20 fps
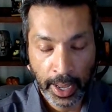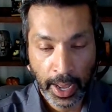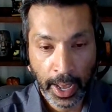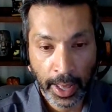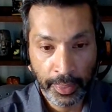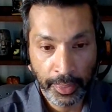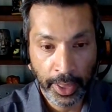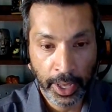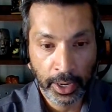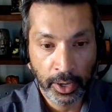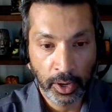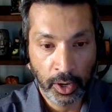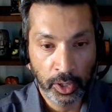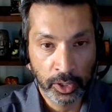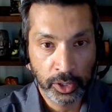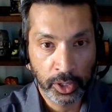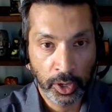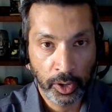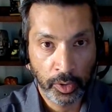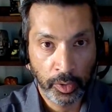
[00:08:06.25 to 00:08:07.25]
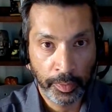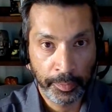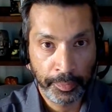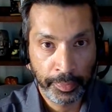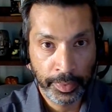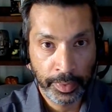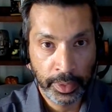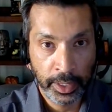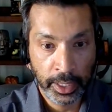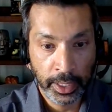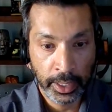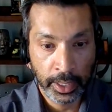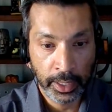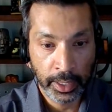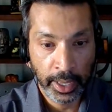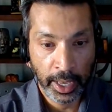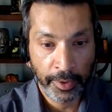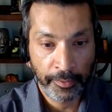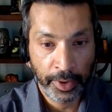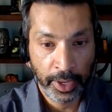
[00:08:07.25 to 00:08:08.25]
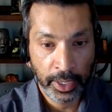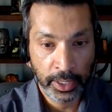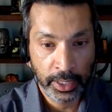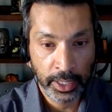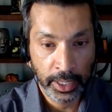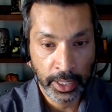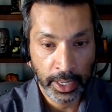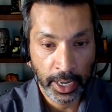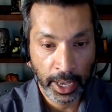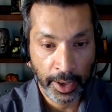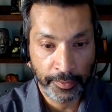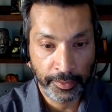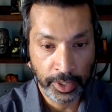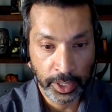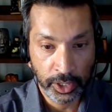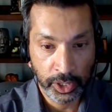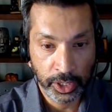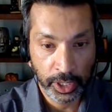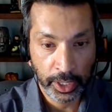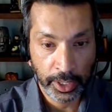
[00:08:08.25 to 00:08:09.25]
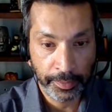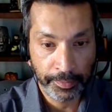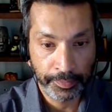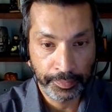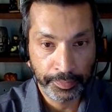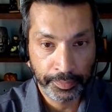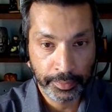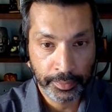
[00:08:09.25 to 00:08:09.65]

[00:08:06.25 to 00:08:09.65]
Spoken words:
and then also the F18-FDG.